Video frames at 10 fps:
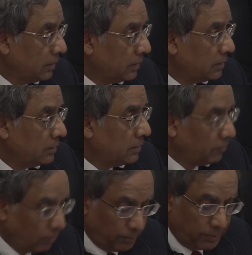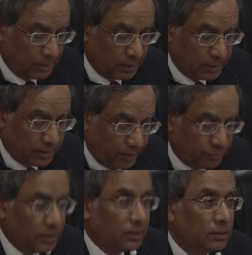in developing and
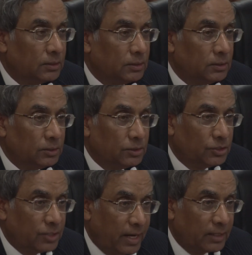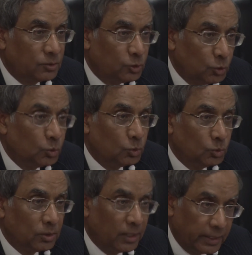crafting track two
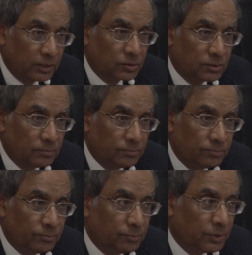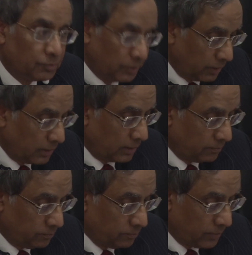links between
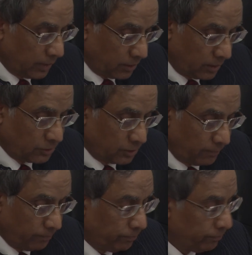India and Russia.